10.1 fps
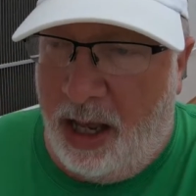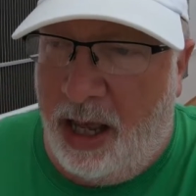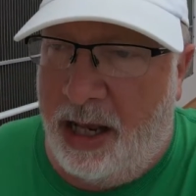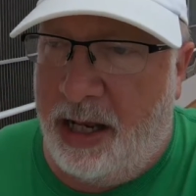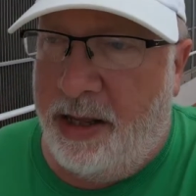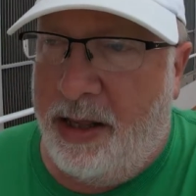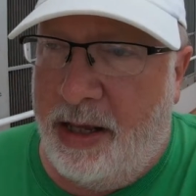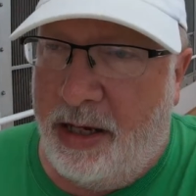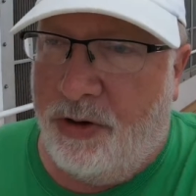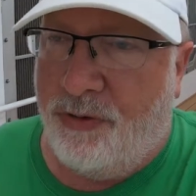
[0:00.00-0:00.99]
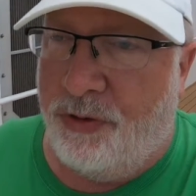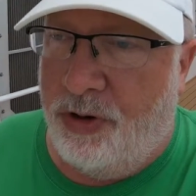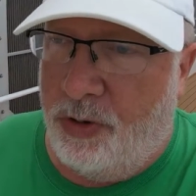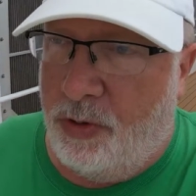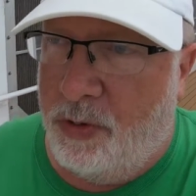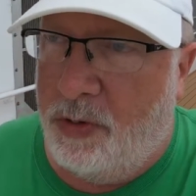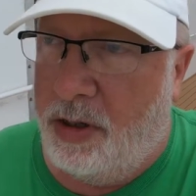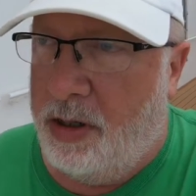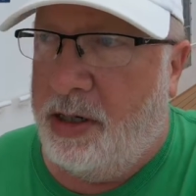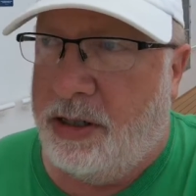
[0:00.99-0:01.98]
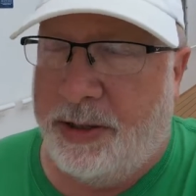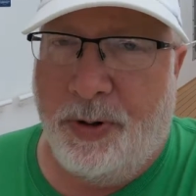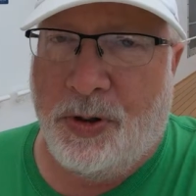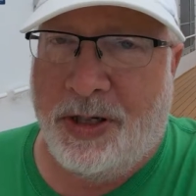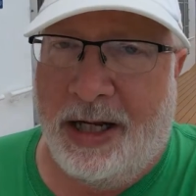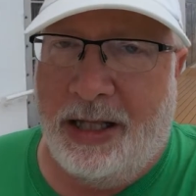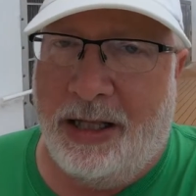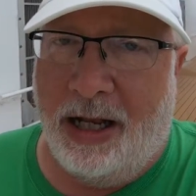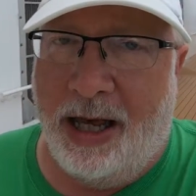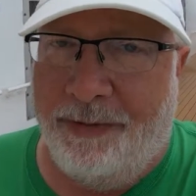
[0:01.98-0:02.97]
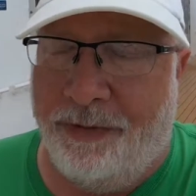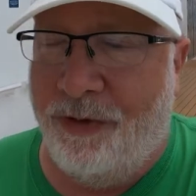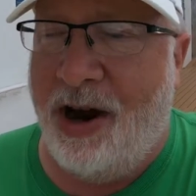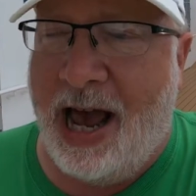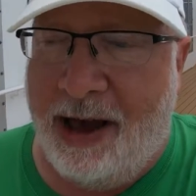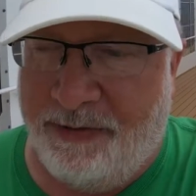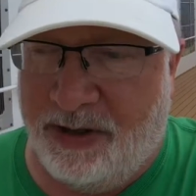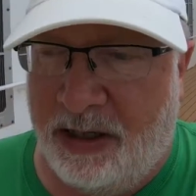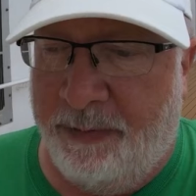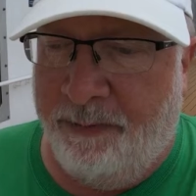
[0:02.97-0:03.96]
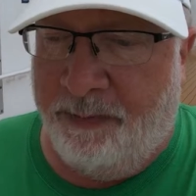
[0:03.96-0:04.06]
and the crew is supposed to get the life rafts.